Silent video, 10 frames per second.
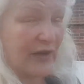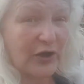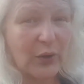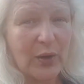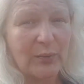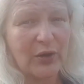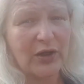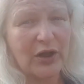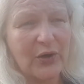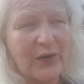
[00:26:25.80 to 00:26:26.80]
I know I'm not
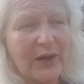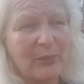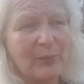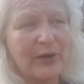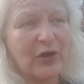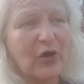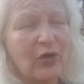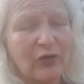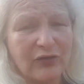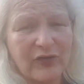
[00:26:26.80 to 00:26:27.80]
alone, and
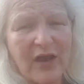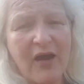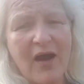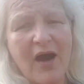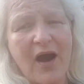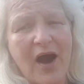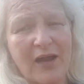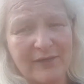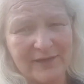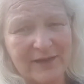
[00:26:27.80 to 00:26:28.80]
because
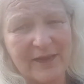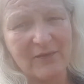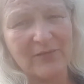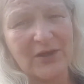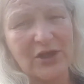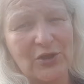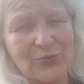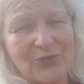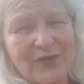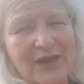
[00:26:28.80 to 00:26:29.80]
I see their
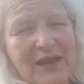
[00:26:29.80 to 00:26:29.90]
videos,